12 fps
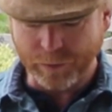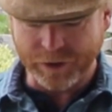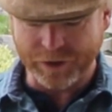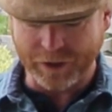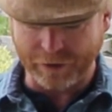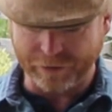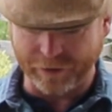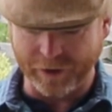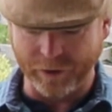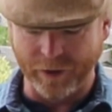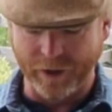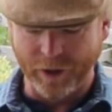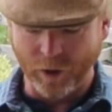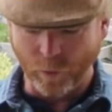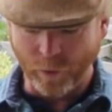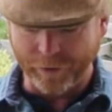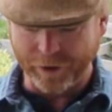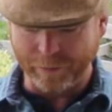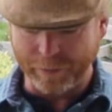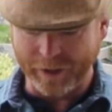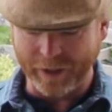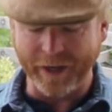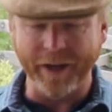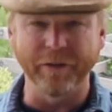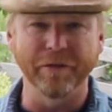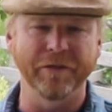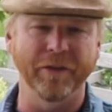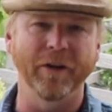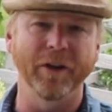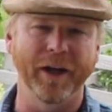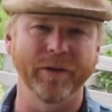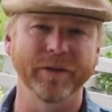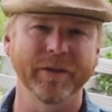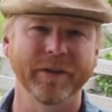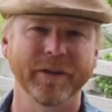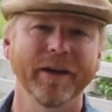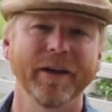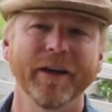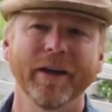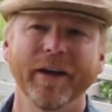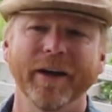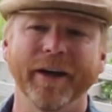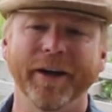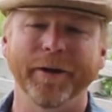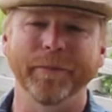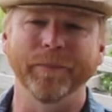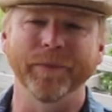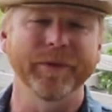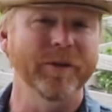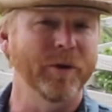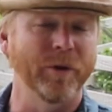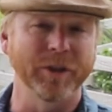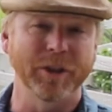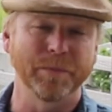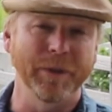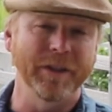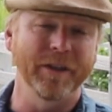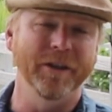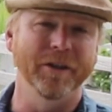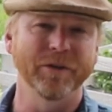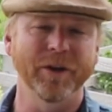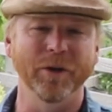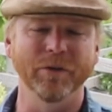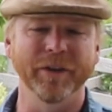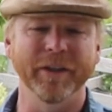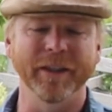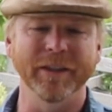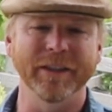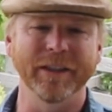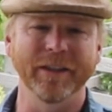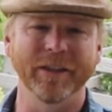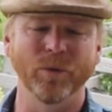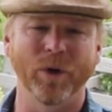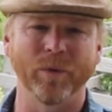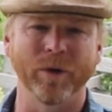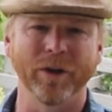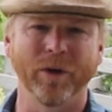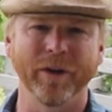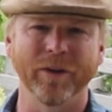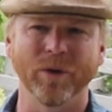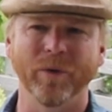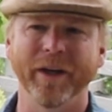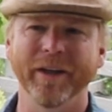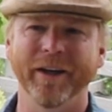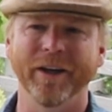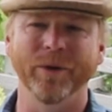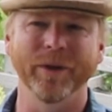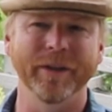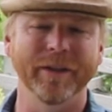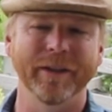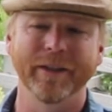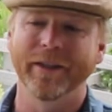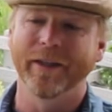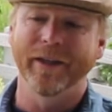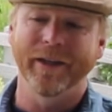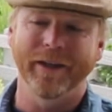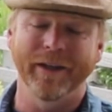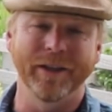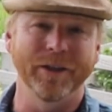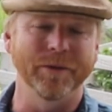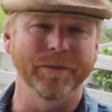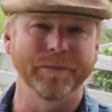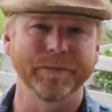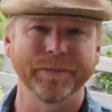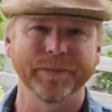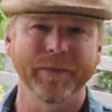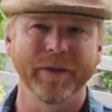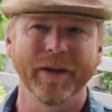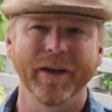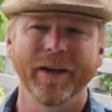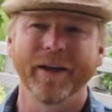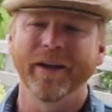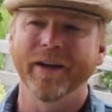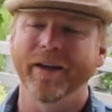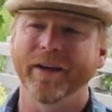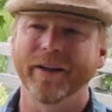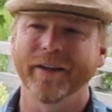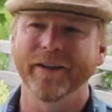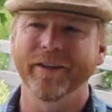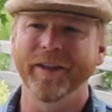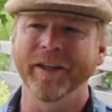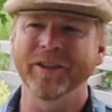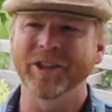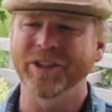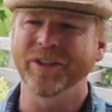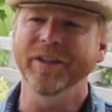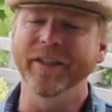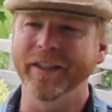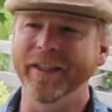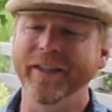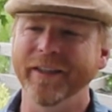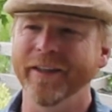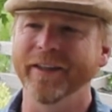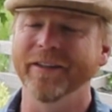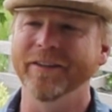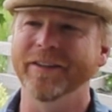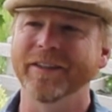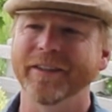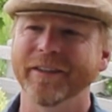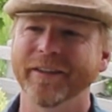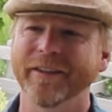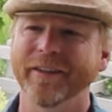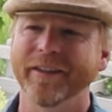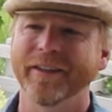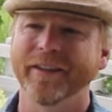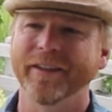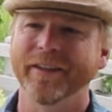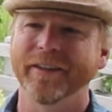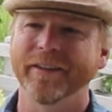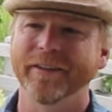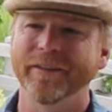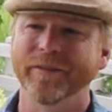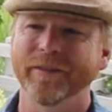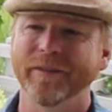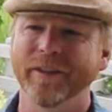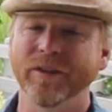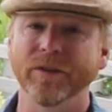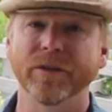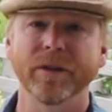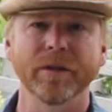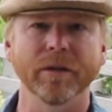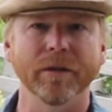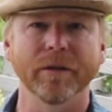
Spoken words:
suffering will there be and fallout? Of course, speaking of COVID-19 and what we're going through right now, and I know the uncertainty is uncertain.